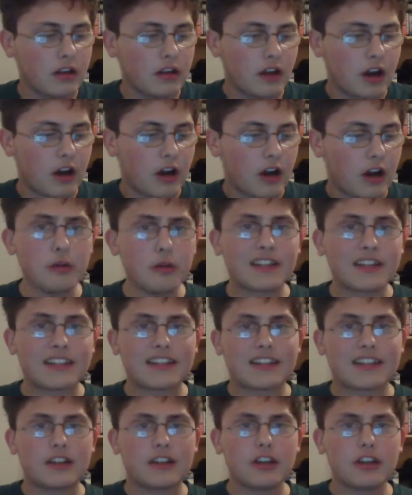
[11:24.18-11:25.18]
Are you
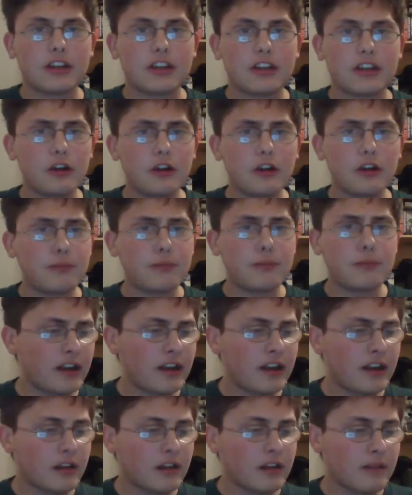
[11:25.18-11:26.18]
stupid,
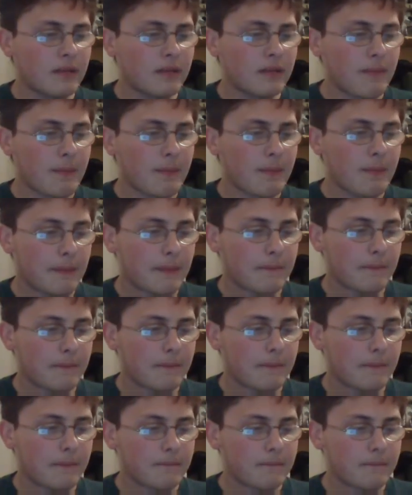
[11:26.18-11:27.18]
man?
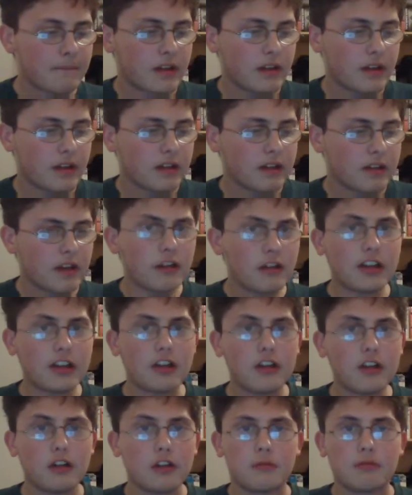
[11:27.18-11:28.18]

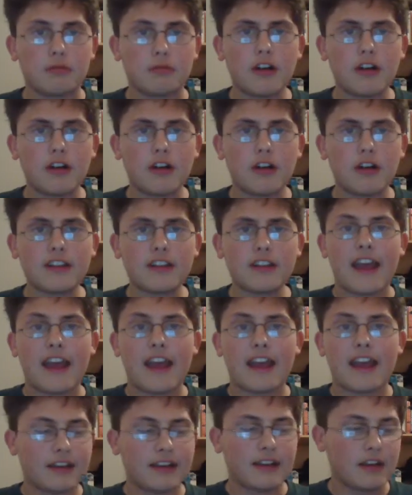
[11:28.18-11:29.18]
YouTube, what the
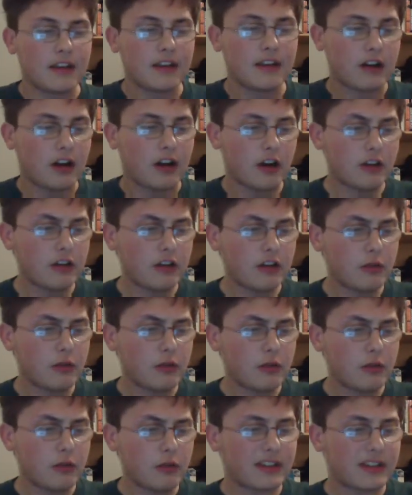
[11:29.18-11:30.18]
heck? Are
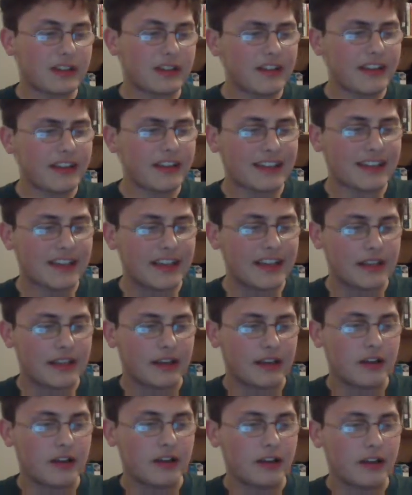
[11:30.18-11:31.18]
you, seriously,
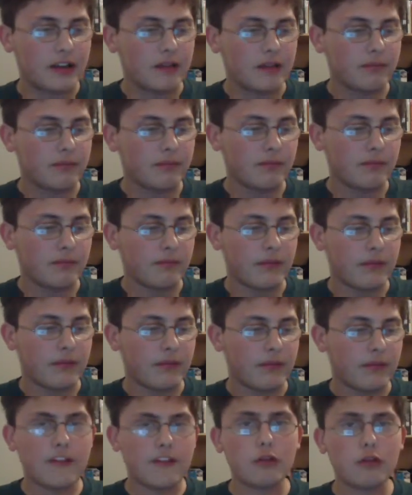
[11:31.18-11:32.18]

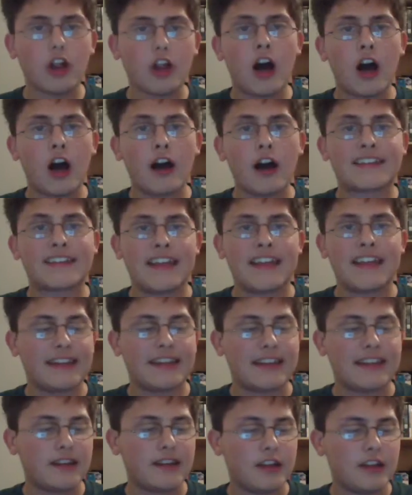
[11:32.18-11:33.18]
have you lost it?
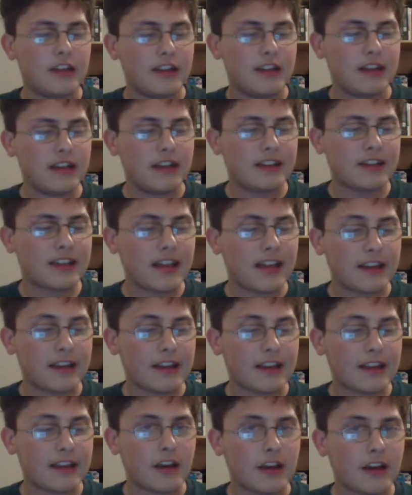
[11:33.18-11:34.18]
It's like,
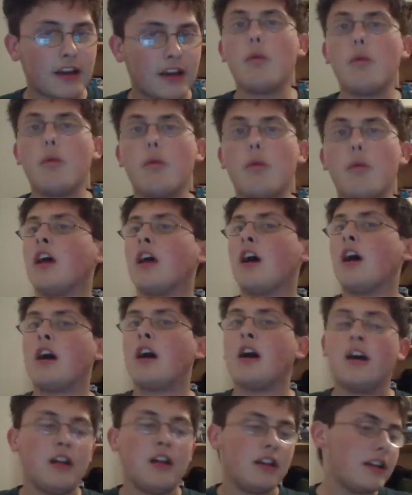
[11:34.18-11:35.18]
oh, well,
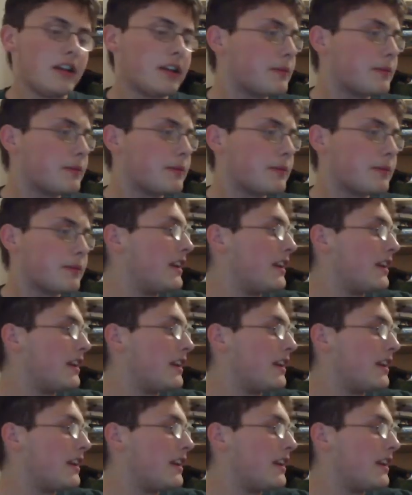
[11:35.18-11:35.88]
let's make it easier